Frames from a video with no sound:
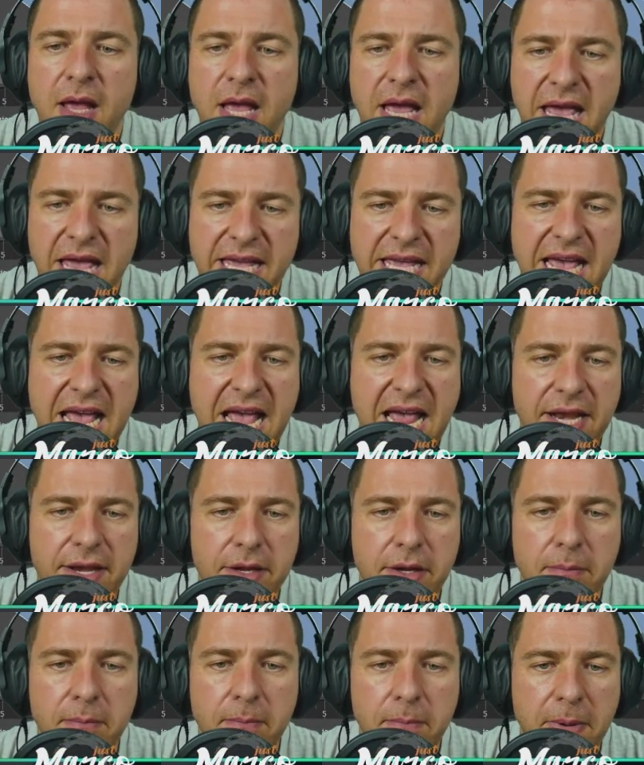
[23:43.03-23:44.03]

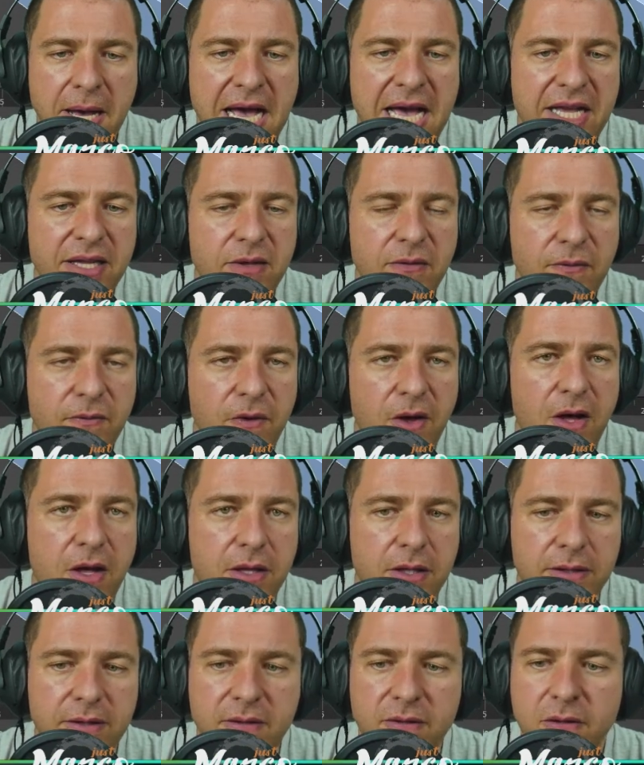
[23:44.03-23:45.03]
again, by
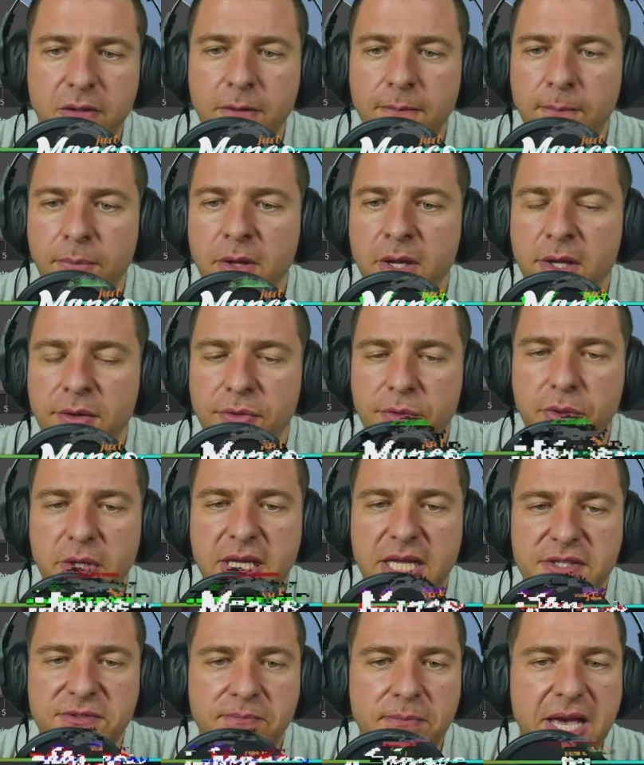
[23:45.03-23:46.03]
default,
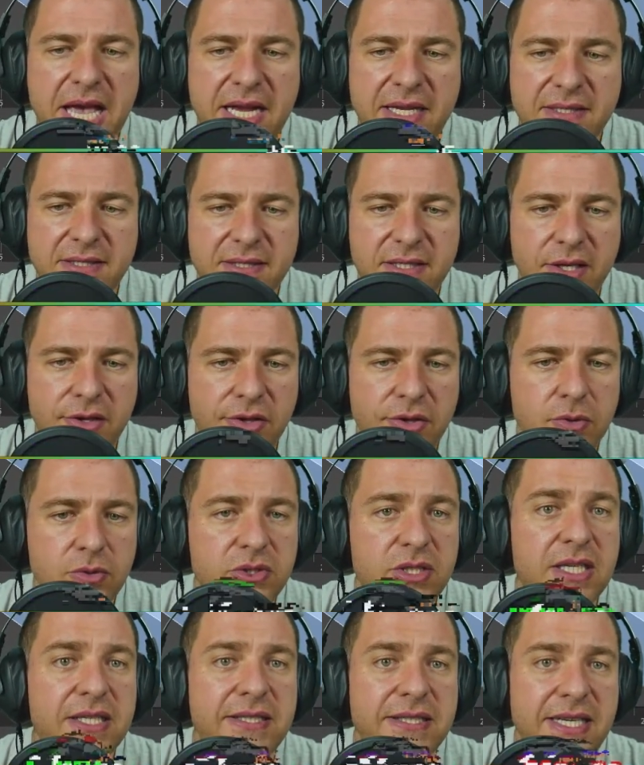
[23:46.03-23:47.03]
3ds Max
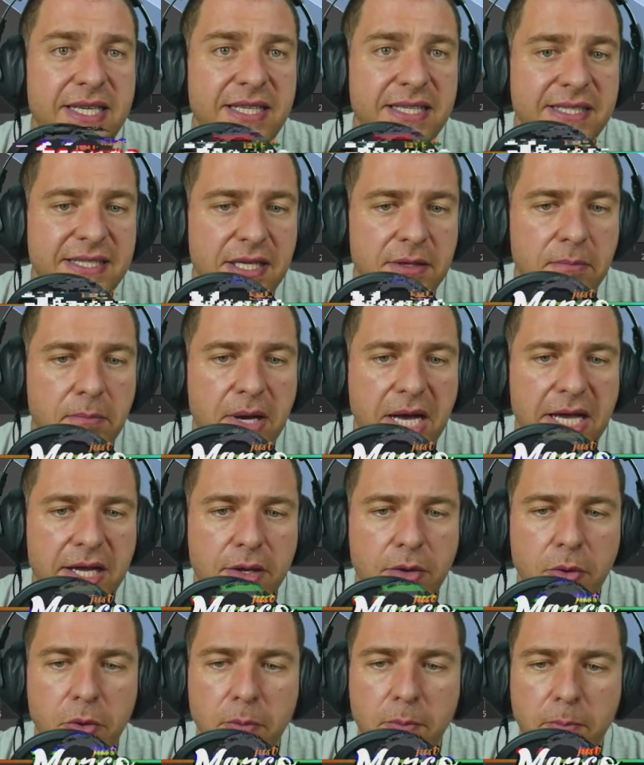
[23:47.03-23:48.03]
uses Inset by
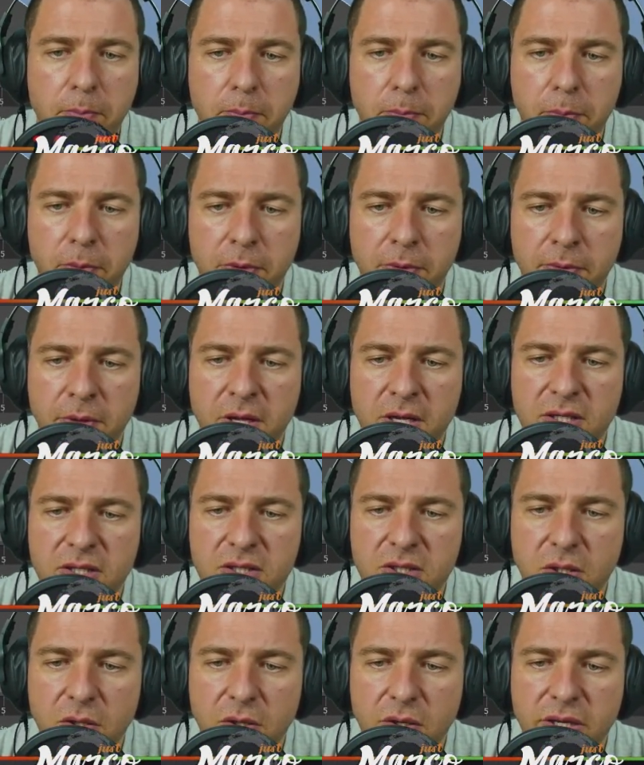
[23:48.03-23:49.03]
group,
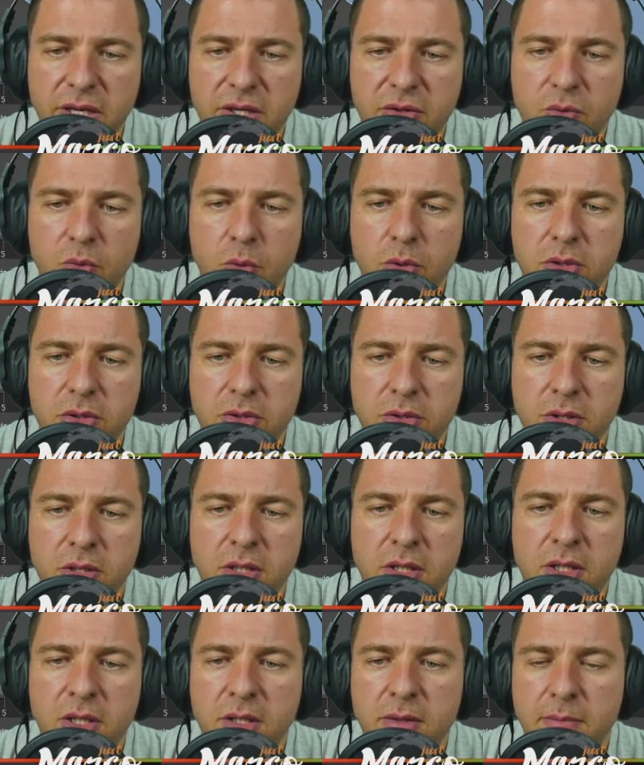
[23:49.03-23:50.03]
so it will
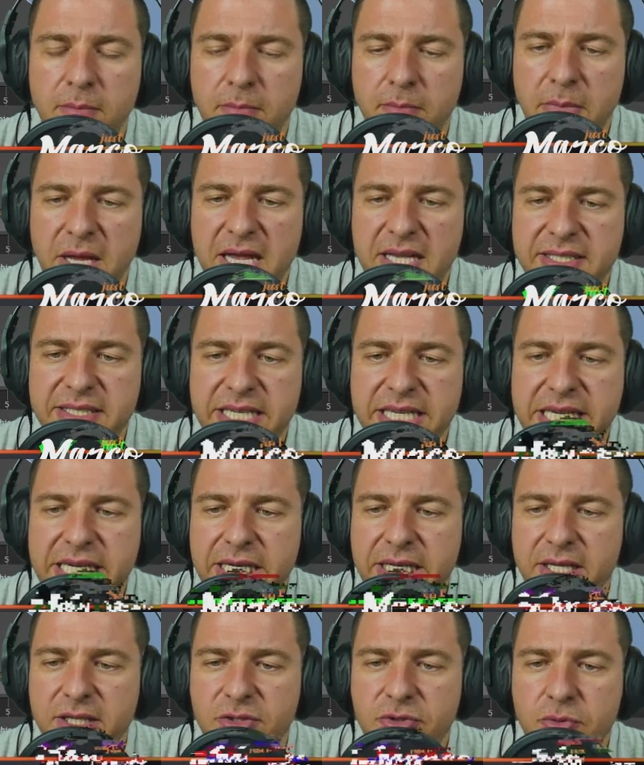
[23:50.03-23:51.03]

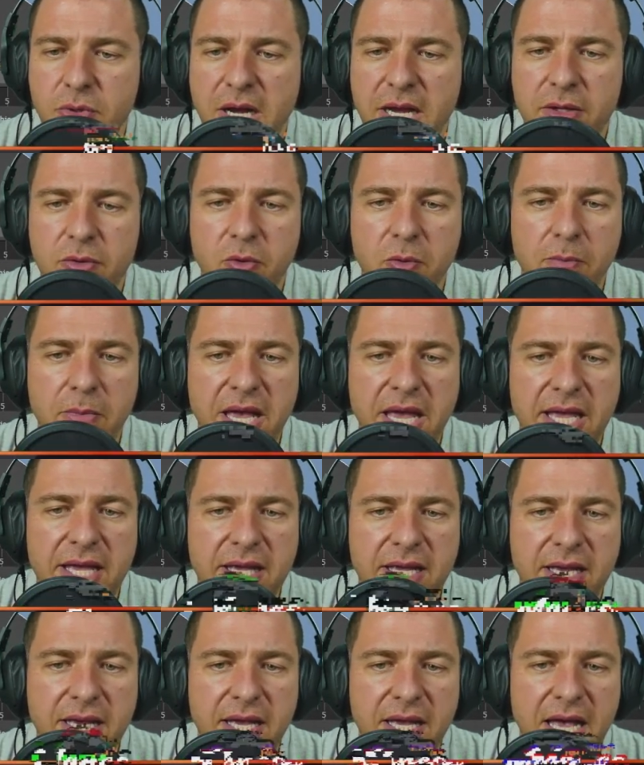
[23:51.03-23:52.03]
basically try to
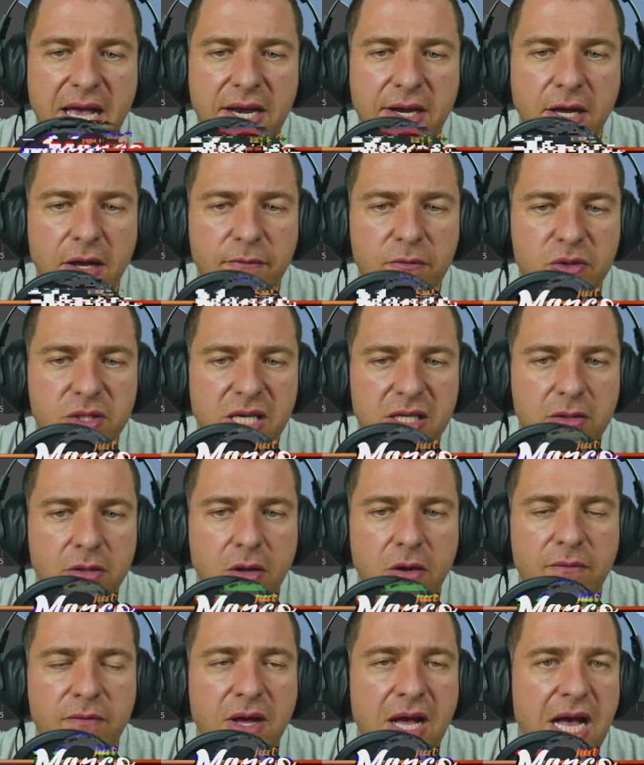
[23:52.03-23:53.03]
make an offset
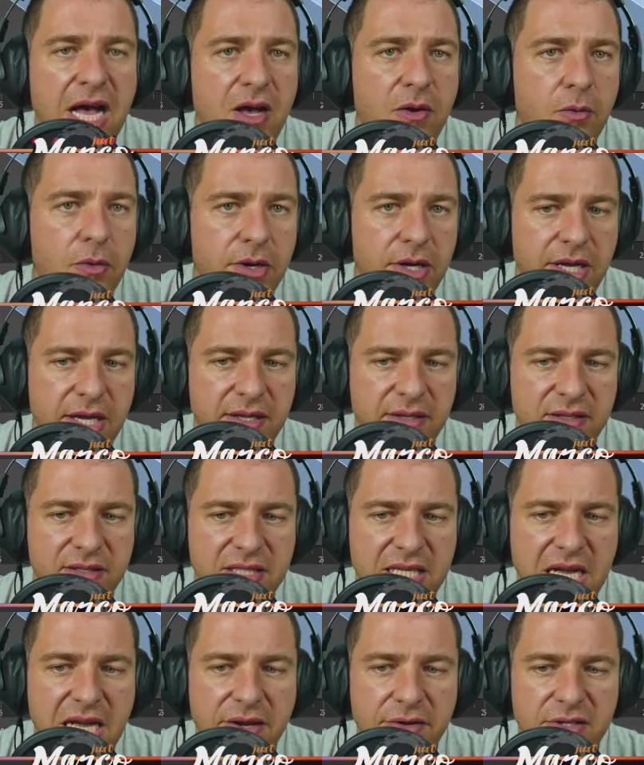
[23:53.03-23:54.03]
of our
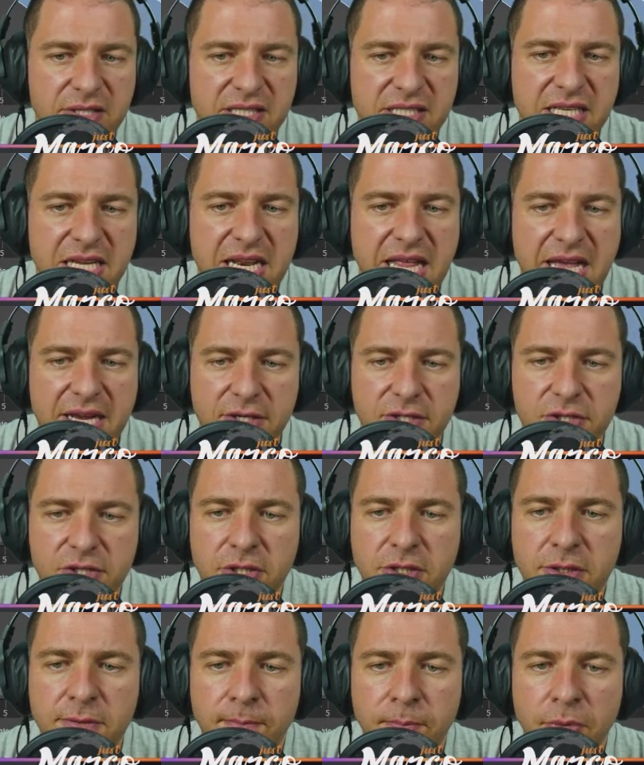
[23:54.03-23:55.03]
entire
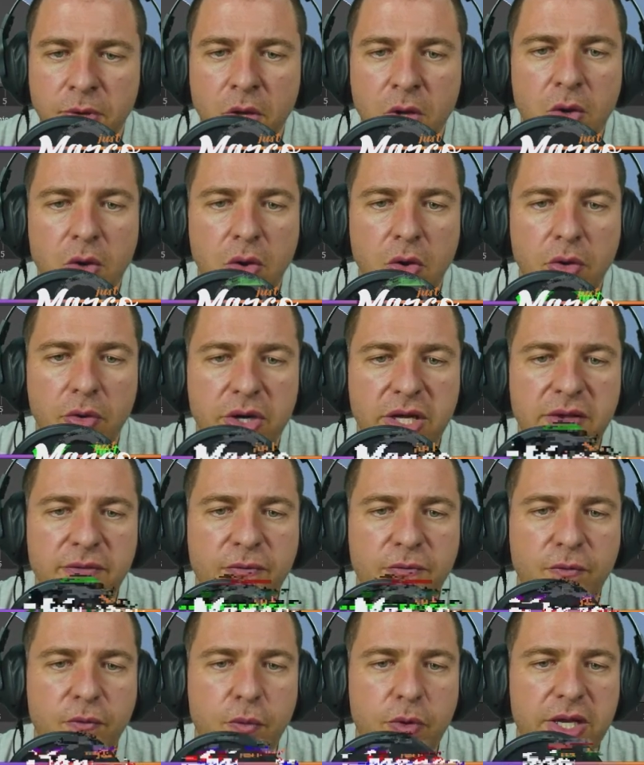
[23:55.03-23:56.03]
selection. Or
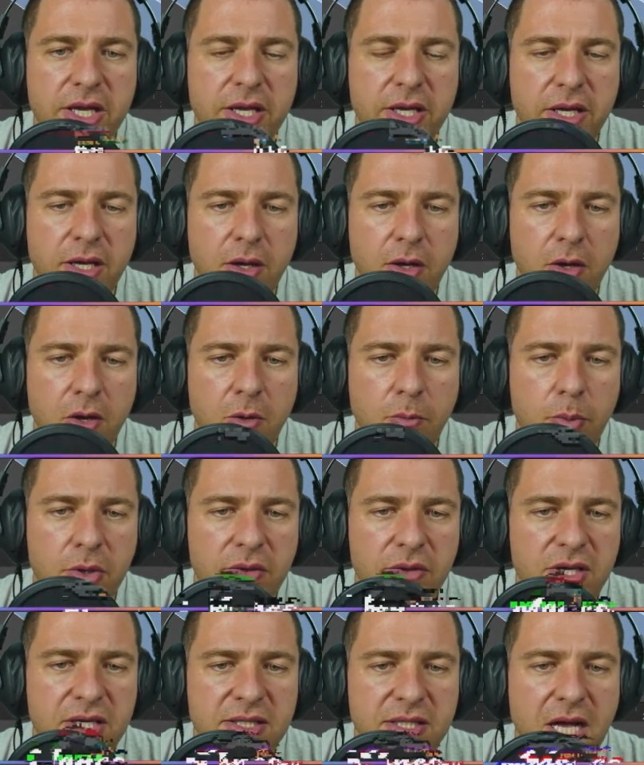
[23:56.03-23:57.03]
if we
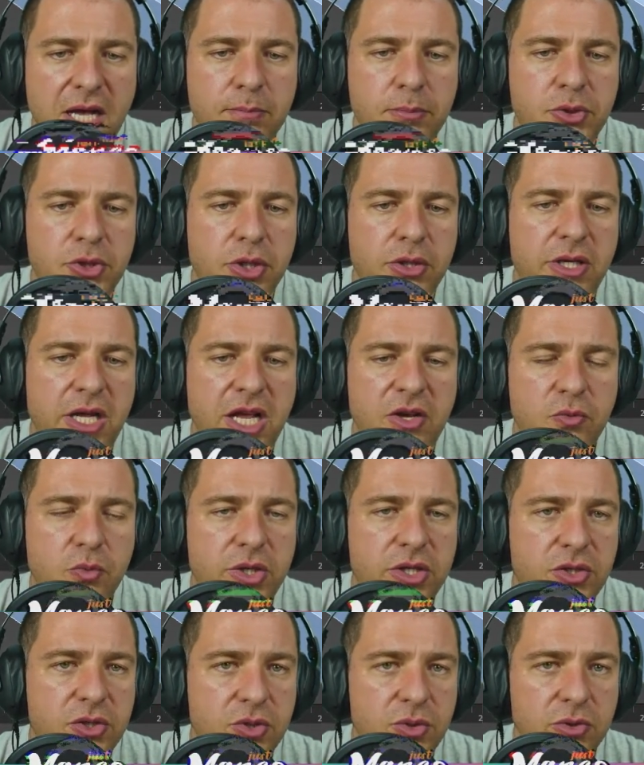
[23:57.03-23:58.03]
open this option and
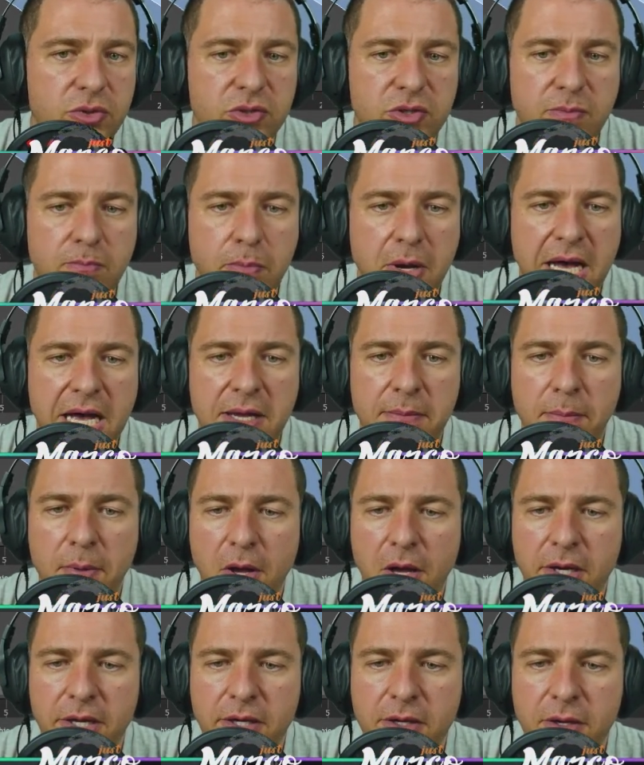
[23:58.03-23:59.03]
we choose by
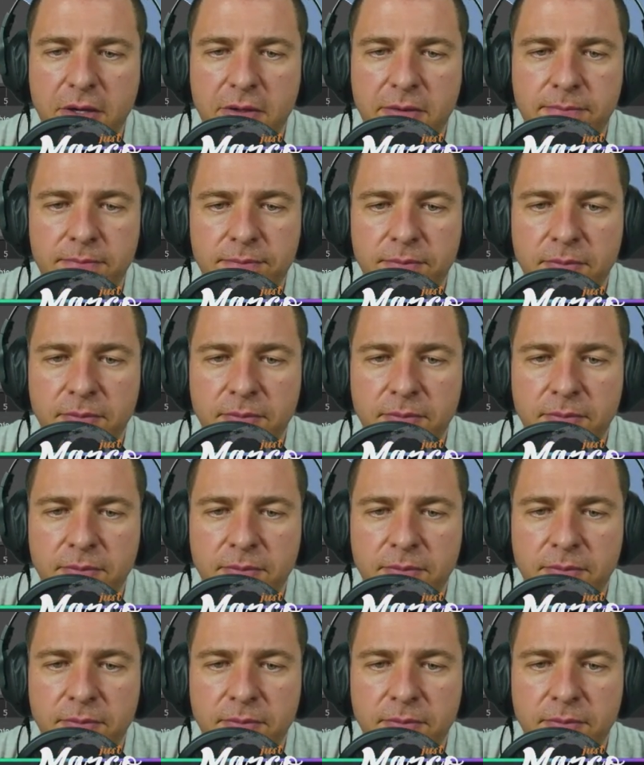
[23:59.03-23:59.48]
polygon,